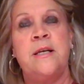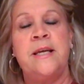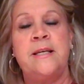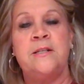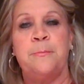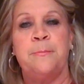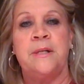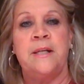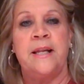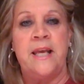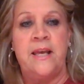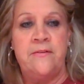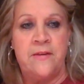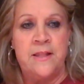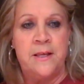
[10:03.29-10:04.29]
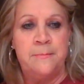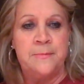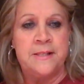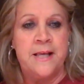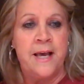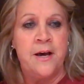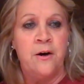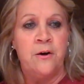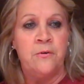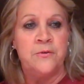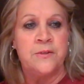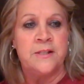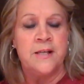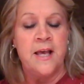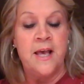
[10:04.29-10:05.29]
need to believe in
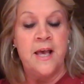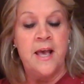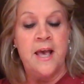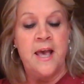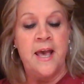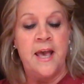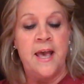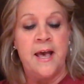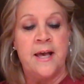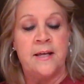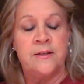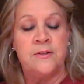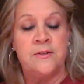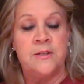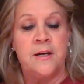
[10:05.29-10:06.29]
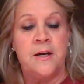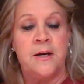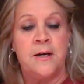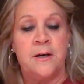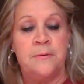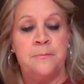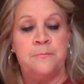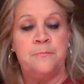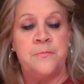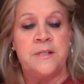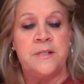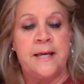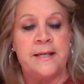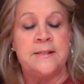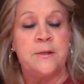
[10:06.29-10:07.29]
themselves and uh,
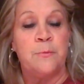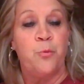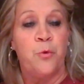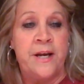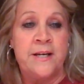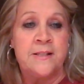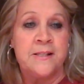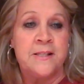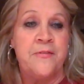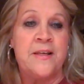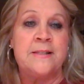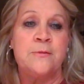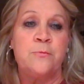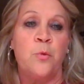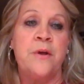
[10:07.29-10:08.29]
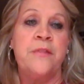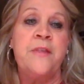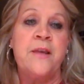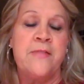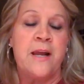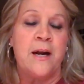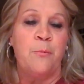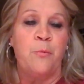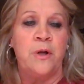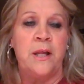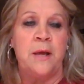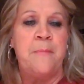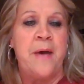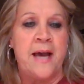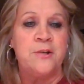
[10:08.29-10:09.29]
take some risk. And that's one thing that I'm
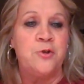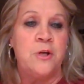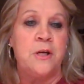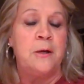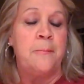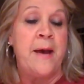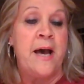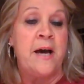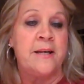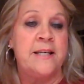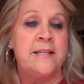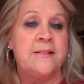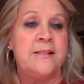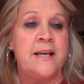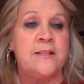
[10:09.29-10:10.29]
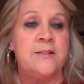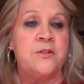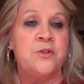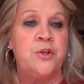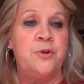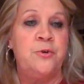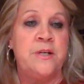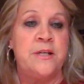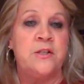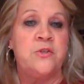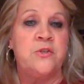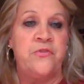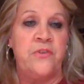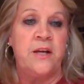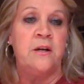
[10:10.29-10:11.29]
really passionate about is that
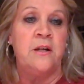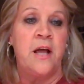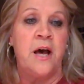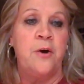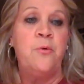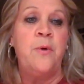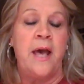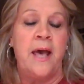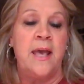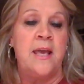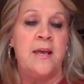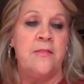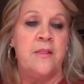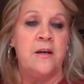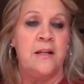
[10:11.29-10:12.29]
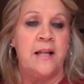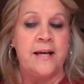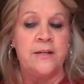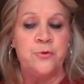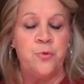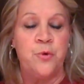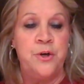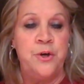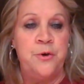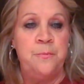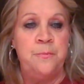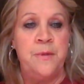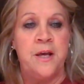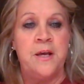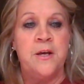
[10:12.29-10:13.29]
students feel okay in the
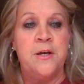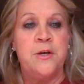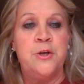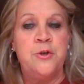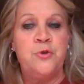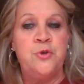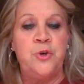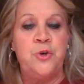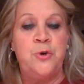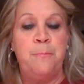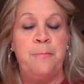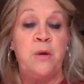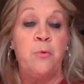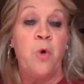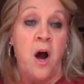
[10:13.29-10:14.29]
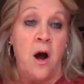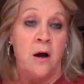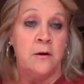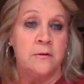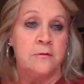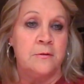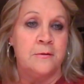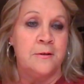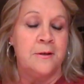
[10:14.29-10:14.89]
classroom to be wrong.